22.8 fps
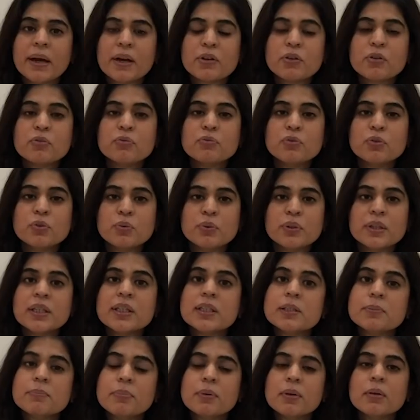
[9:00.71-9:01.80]
microfluidic
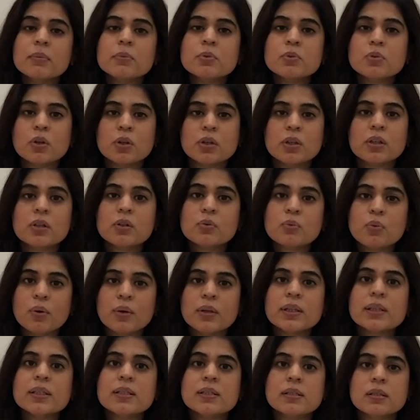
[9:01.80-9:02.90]
sperm sorter
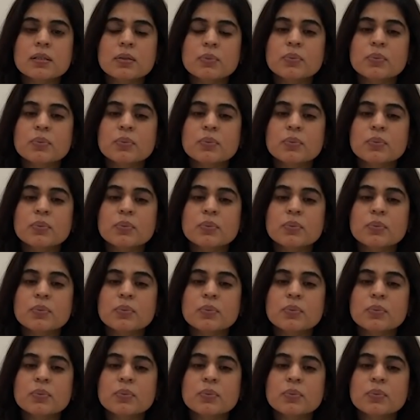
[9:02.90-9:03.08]
colis,